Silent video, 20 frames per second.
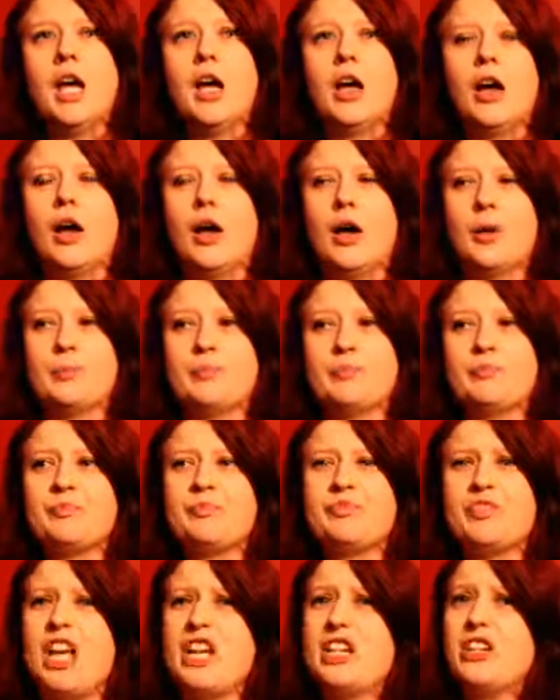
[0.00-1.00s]
I
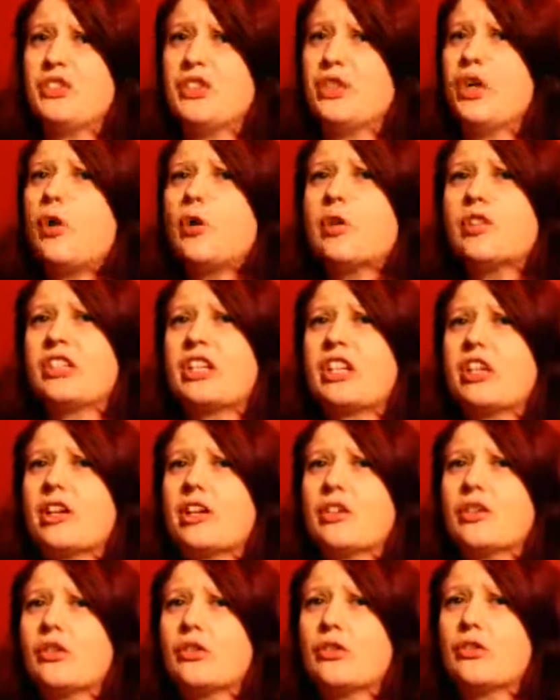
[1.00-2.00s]
used to always
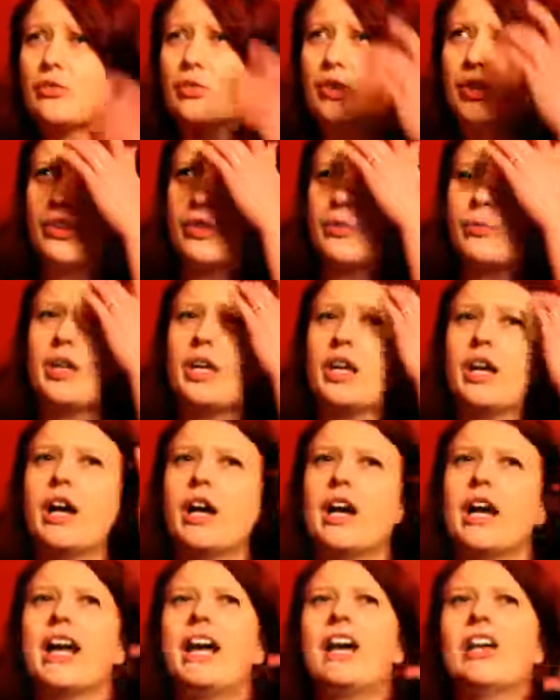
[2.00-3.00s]
carry those with me.
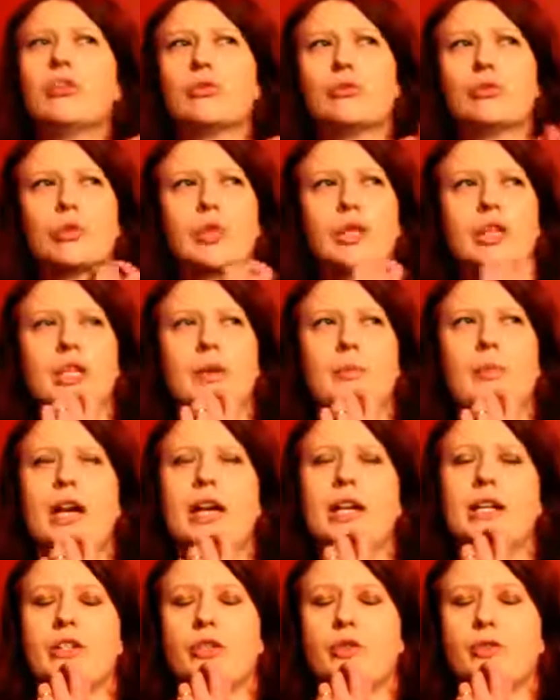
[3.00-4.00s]
I had a really
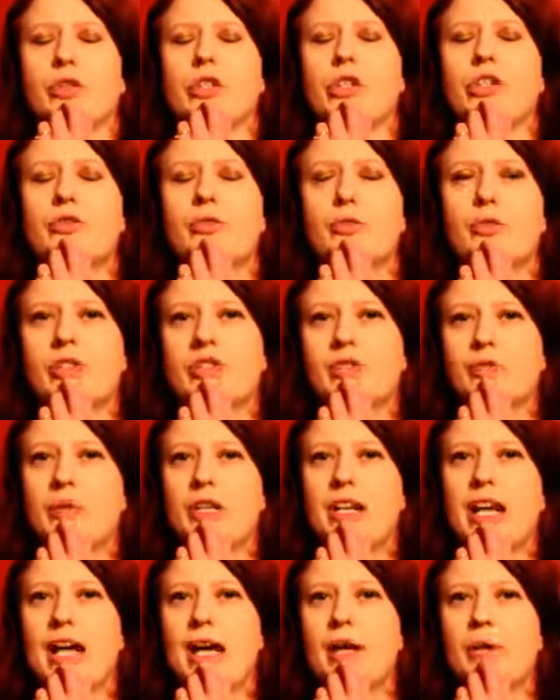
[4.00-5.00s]
bad experience once
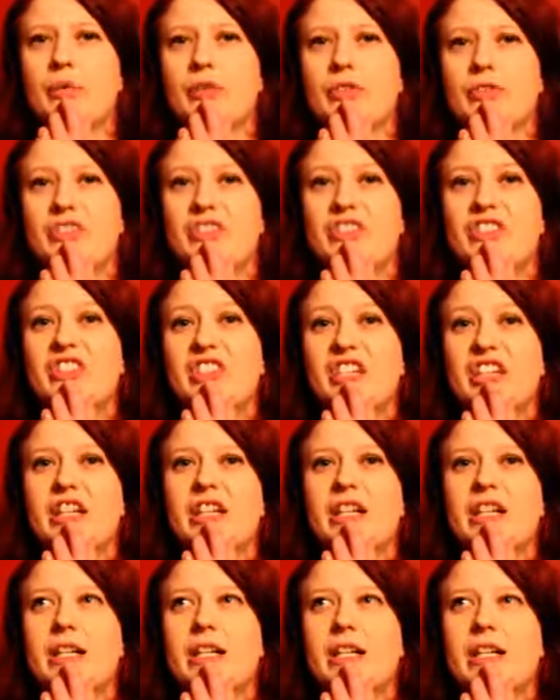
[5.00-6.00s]
when I was
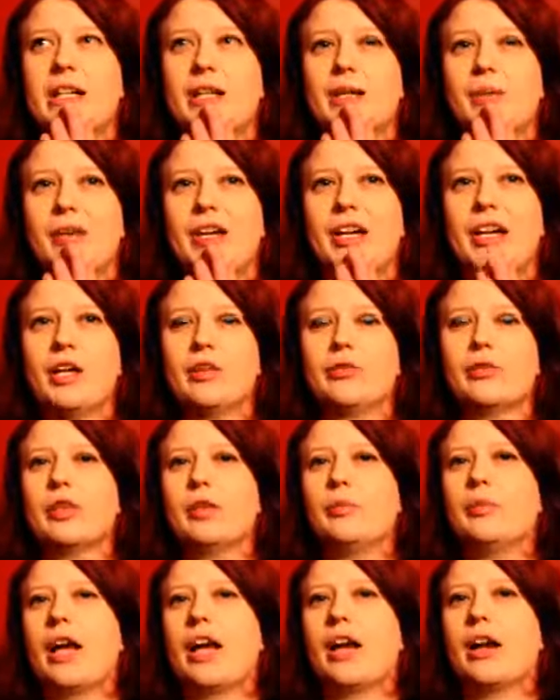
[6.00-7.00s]
sick. I had a
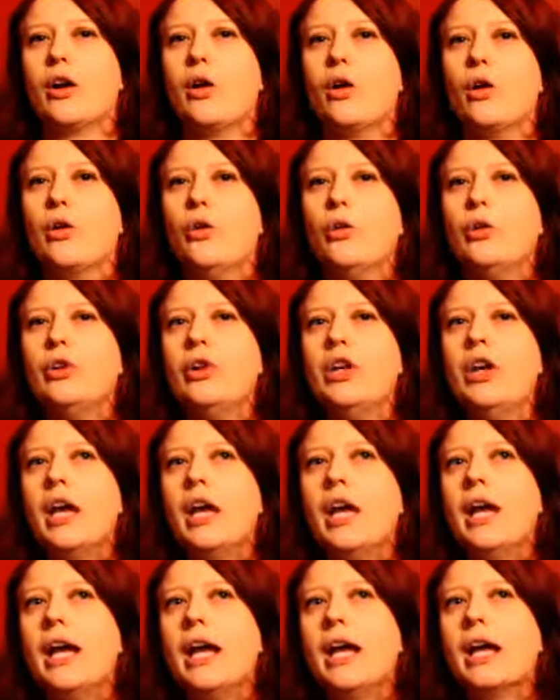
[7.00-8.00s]
really bad cold,
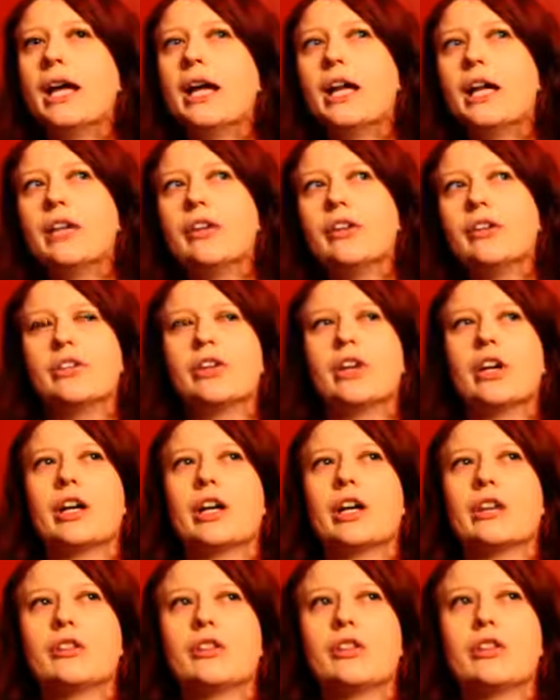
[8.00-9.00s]
and
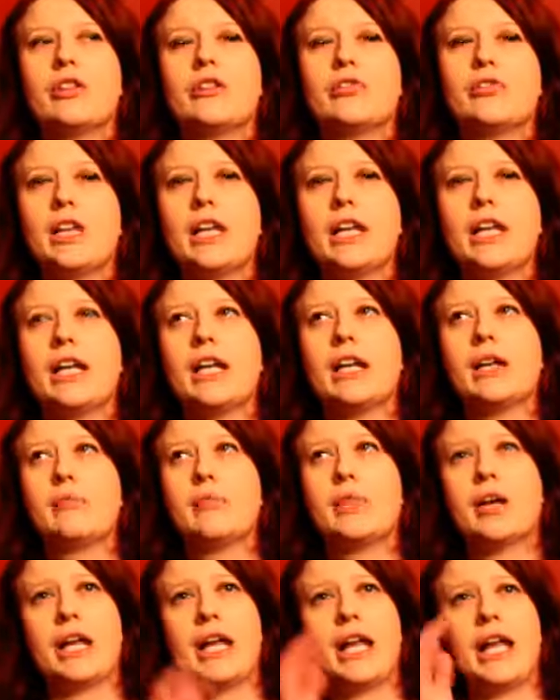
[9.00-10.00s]
I took a flight, and my